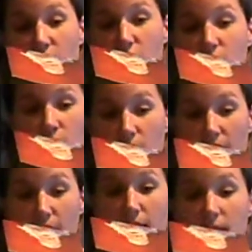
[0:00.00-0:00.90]
questions
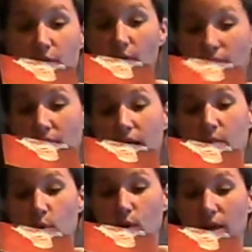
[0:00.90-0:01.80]
or needs. The
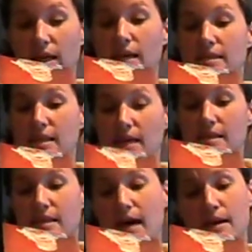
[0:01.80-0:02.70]
frontline employee
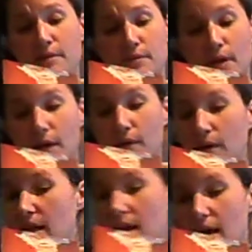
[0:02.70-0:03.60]
says, I don't
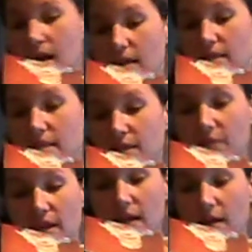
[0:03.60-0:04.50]
know, is
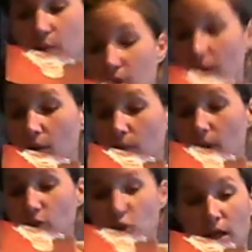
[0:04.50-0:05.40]
if they were
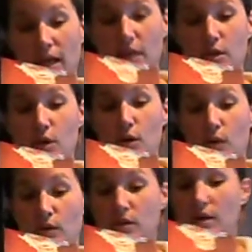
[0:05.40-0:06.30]
not well trained
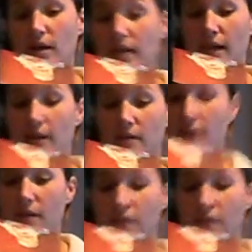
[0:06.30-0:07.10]
or do not care